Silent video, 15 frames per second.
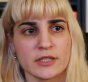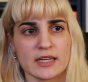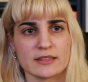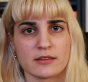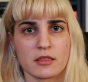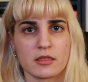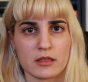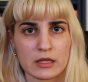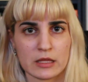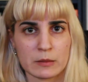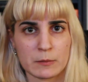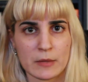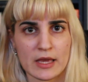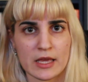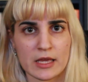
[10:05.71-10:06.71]
as a
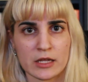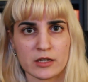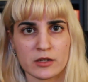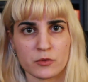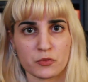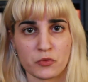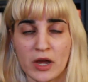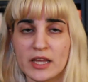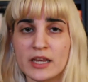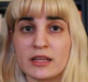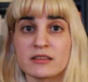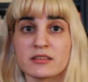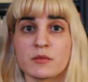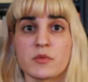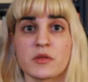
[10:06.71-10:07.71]
theme in writing
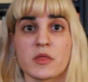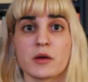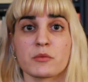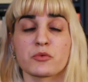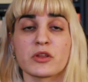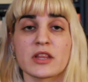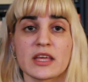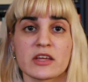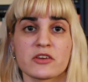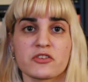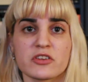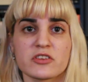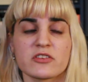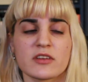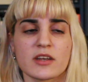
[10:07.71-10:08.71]
is something that I'm really
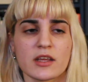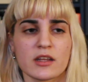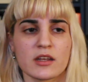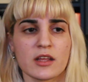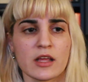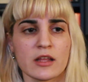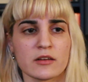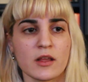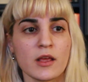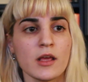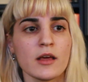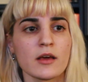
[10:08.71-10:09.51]
interested in, and